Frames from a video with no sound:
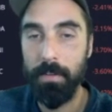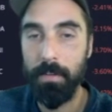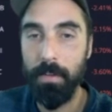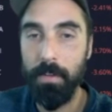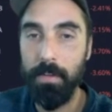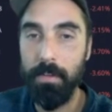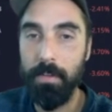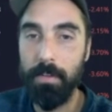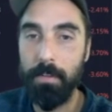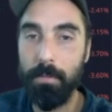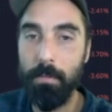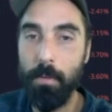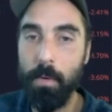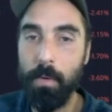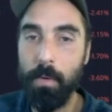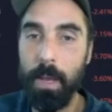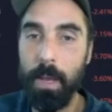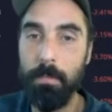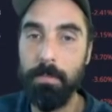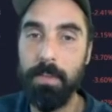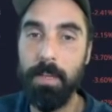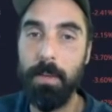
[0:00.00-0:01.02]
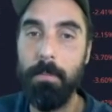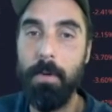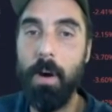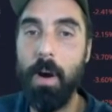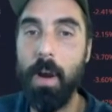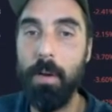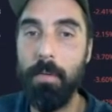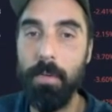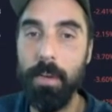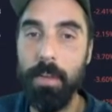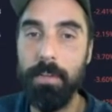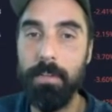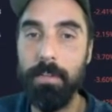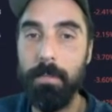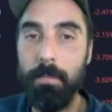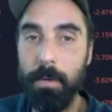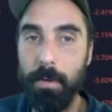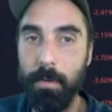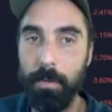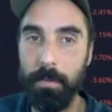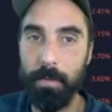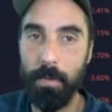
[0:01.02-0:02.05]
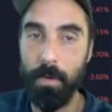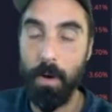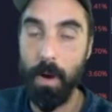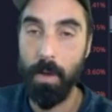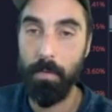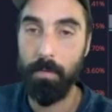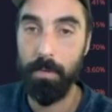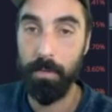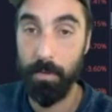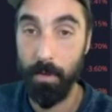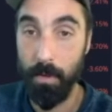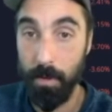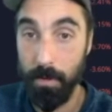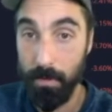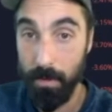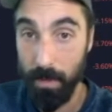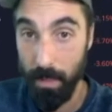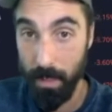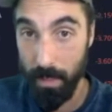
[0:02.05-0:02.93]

So this is a small gem, high risk, but also high return.